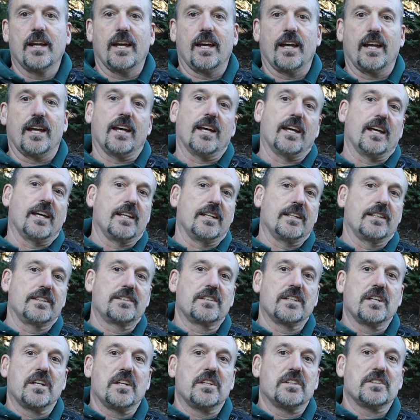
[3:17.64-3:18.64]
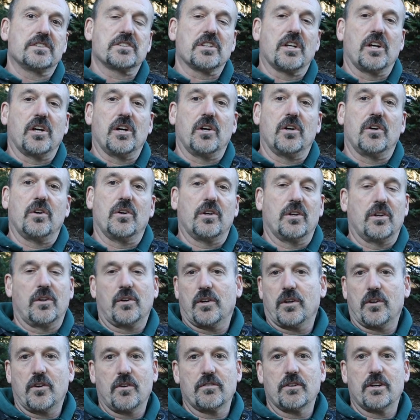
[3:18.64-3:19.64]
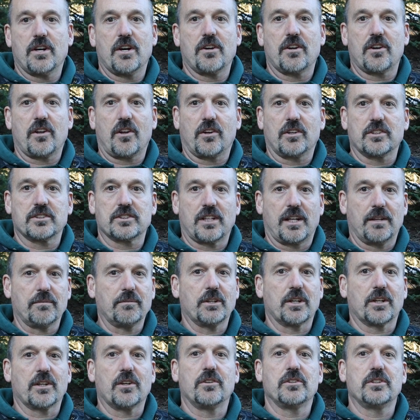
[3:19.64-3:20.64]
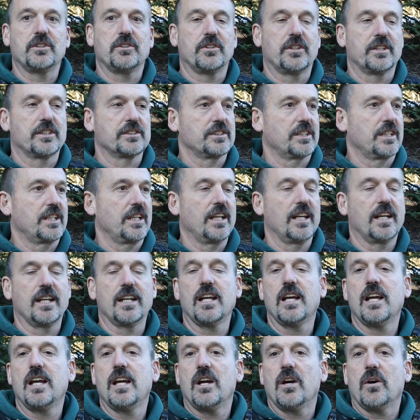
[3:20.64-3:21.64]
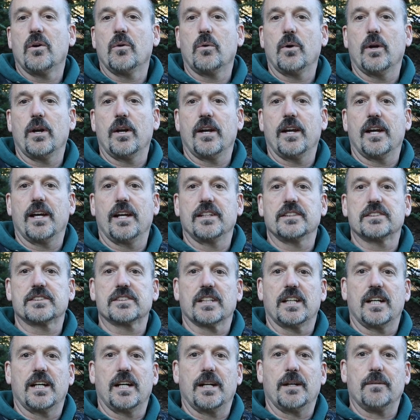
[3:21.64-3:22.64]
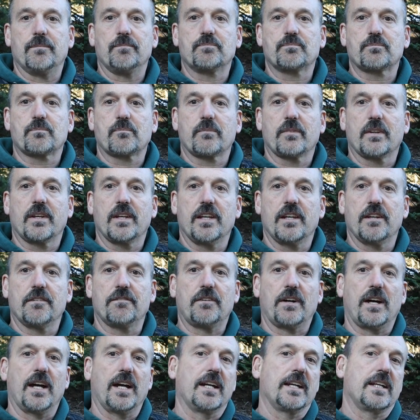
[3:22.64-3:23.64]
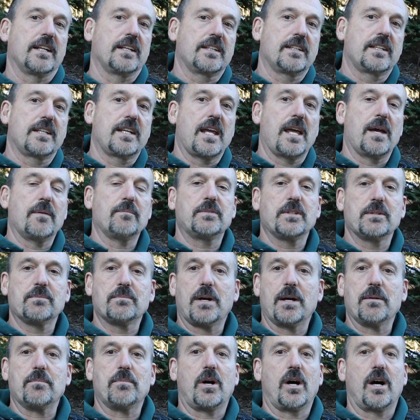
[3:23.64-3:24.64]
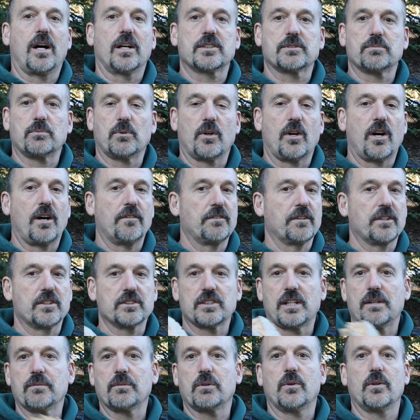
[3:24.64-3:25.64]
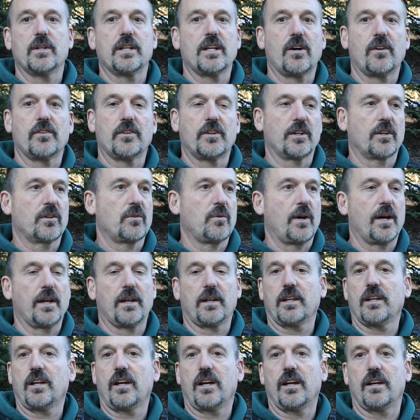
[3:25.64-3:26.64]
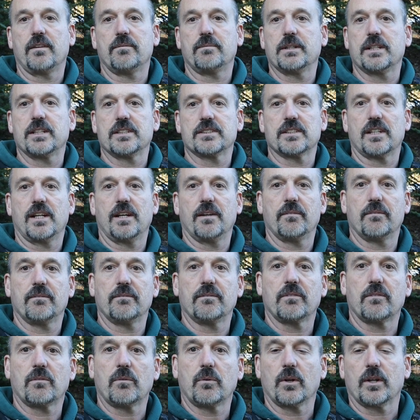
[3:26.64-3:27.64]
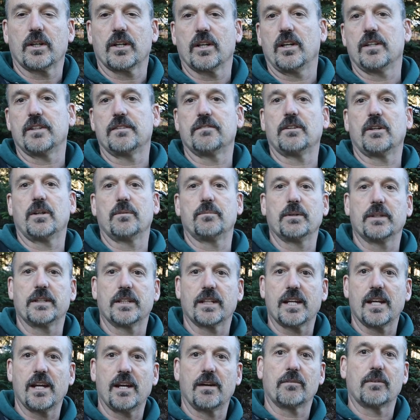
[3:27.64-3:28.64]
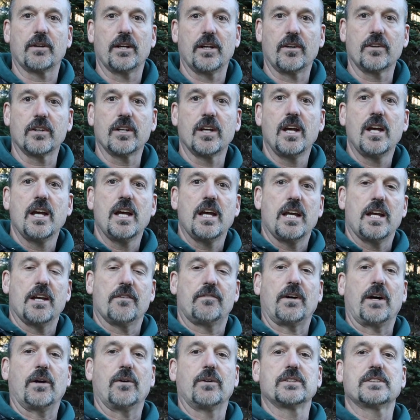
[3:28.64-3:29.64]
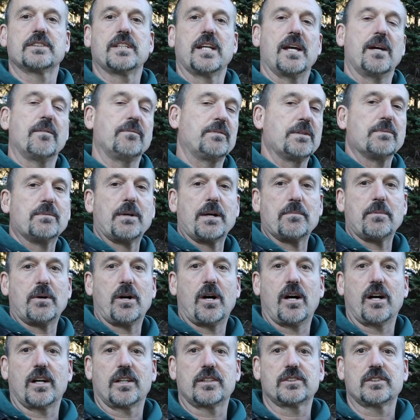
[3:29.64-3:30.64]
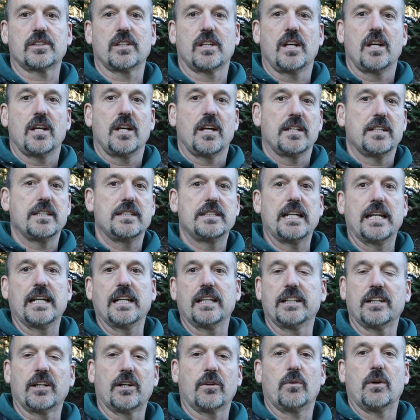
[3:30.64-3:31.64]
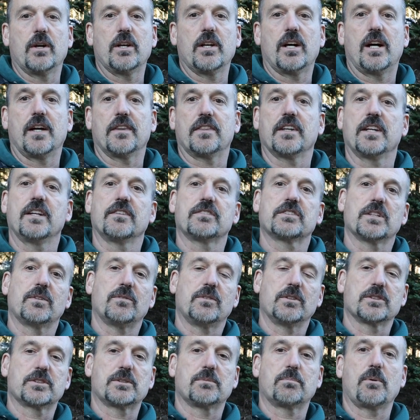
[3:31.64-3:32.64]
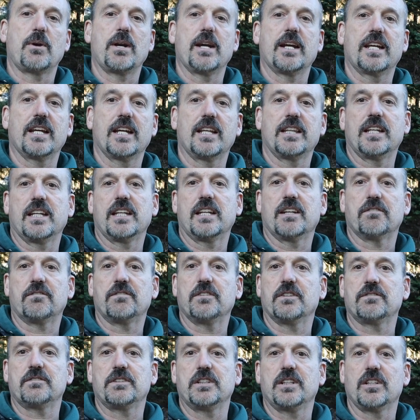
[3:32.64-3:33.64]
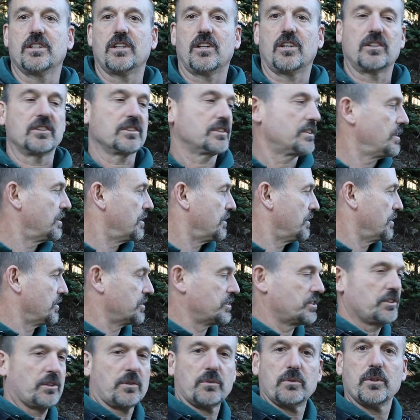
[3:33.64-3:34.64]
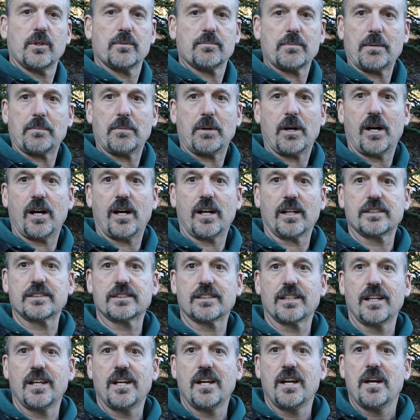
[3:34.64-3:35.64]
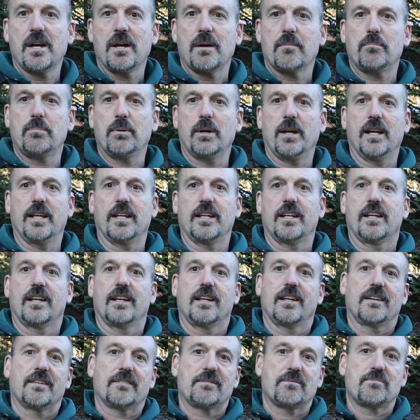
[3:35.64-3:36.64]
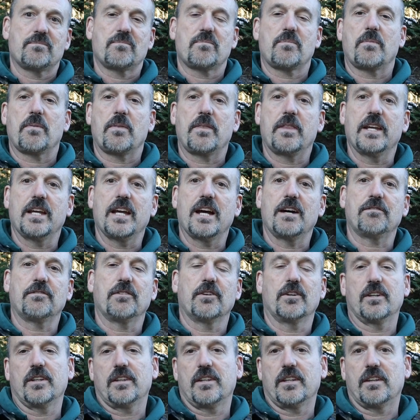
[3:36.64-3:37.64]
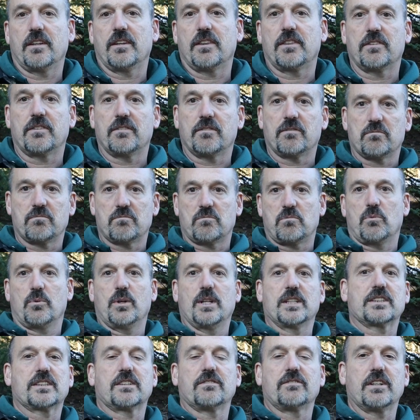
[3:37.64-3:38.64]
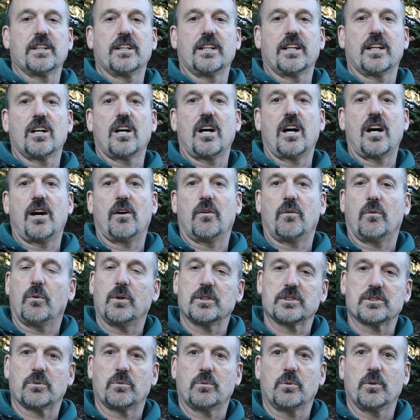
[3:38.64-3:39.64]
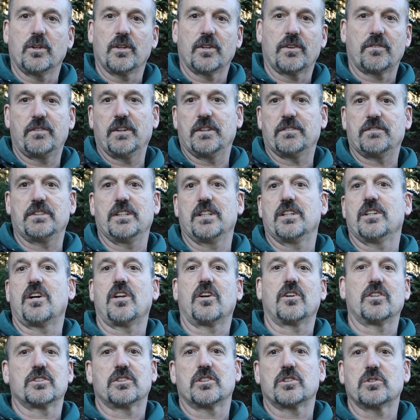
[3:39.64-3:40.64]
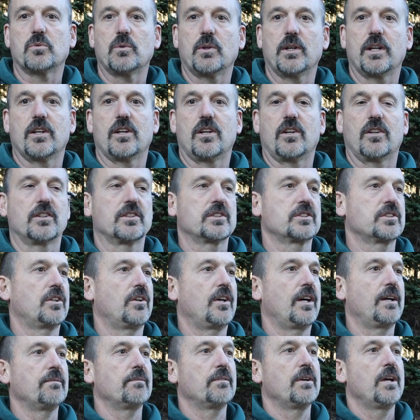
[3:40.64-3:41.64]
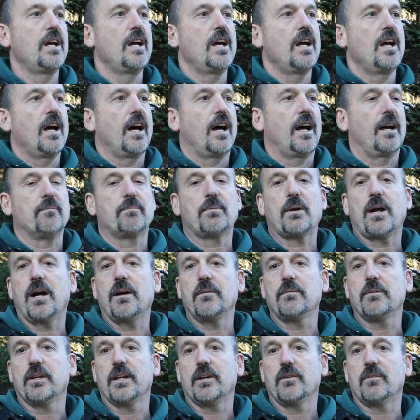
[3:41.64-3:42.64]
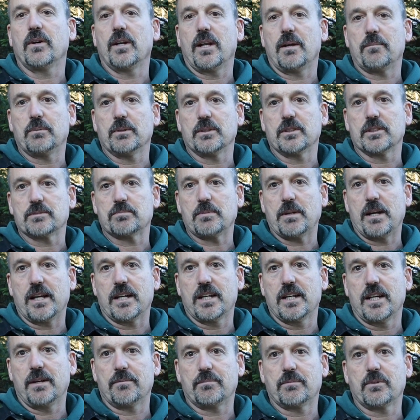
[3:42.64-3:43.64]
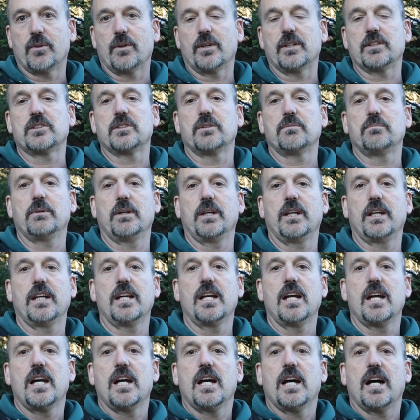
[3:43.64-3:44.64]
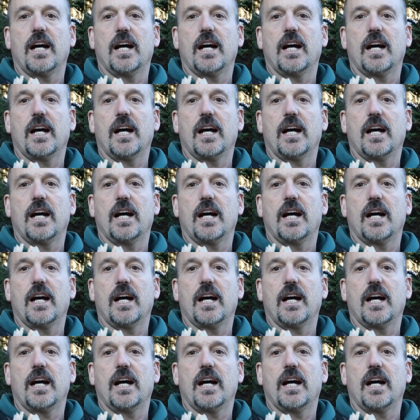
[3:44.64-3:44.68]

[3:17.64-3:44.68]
and so, or over $100, I'm going to go do this again. Whereas if I emptied my box more often, because I'm going down there quite a lot because I'm working on developing the campground. If I was to empty my box daily or whatnot, then if someone was to break in, they get $15. They'll still ruin my box, but the effort and the risk of getting caught wasn't worth $15 or $20. So I'm probably, when I put this back up, going to be